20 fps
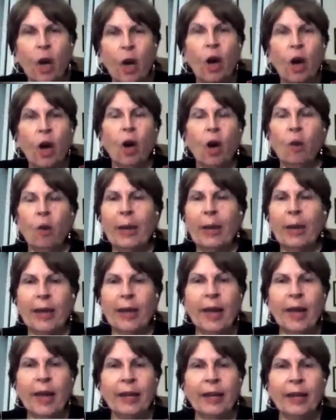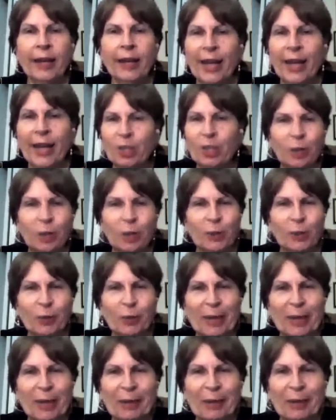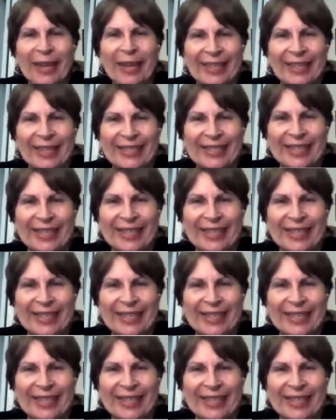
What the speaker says: "Oh my God, I chose the right place.